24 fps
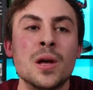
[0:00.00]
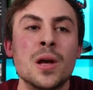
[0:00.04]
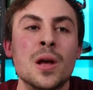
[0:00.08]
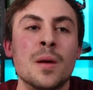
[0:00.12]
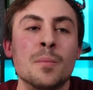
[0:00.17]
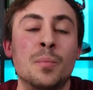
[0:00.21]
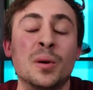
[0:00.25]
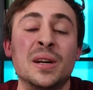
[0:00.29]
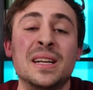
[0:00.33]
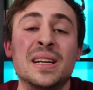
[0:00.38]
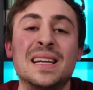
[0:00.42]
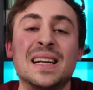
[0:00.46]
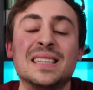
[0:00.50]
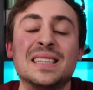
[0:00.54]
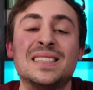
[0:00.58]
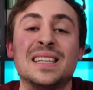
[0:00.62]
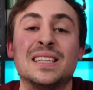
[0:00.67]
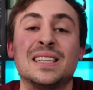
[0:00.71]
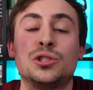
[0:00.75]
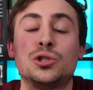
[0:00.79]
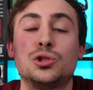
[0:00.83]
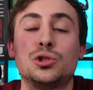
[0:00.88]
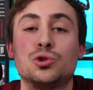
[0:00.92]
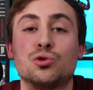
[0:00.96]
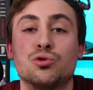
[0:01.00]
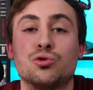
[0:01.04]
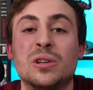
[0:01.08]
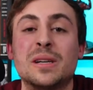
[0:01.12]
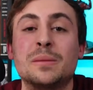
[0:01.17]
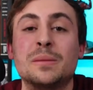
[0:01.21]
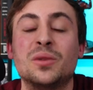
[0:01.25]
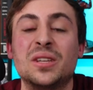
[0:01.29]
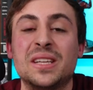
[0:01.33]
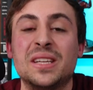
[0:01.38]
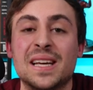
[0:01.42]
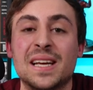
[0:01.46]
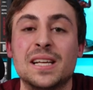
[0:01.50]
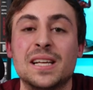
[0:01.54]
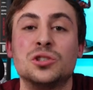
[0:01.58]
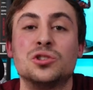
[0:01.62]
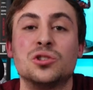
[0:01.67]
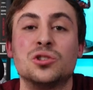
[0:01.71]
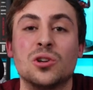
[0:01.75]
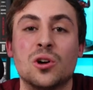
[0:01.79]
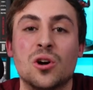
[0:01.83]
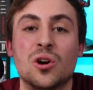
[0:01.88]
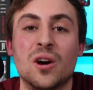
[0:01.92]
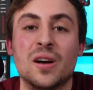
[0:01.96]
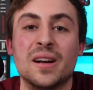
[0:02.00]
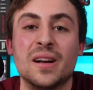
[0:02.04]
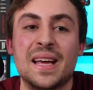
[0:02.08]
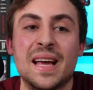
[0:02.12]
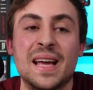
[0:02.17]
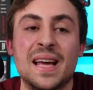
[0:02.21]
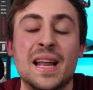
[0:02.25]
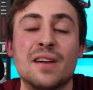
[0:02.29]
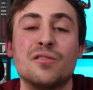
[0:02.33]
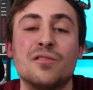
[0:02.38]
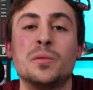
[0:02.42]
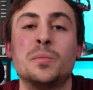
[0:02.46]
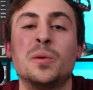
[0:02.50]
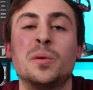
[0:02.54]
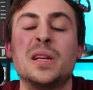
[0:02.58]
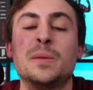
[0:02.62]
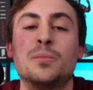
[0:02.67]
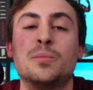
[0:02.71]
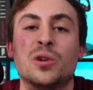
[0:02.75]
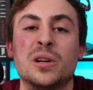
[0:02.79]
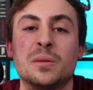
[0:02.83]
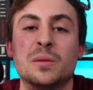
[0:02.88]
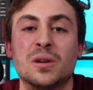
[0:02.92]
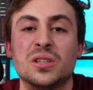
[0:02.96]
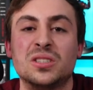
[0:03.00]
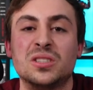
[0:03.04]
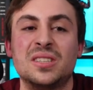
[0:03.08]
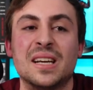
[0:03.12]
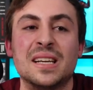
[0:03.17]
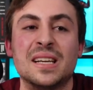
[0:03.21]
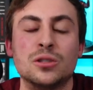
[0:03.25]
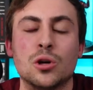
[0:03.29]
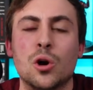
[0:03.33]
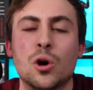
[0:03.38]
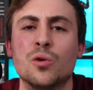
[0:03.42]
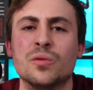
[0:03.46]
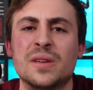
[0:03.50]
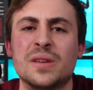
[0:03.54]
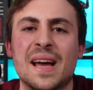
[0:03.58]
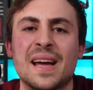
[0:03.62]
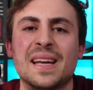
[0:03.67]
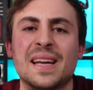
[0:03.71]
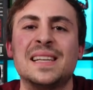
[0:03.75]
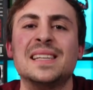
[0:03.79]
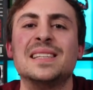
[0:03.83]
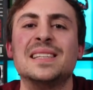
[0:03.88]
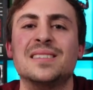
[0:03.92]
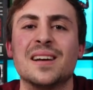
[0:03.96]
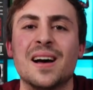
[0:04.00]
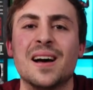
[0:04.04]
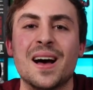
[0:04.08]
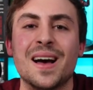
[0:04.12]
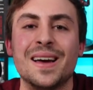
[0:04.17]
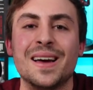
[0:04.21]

But he gets extremely injured on it. And everybody pretty much says, oh, yeah, he died.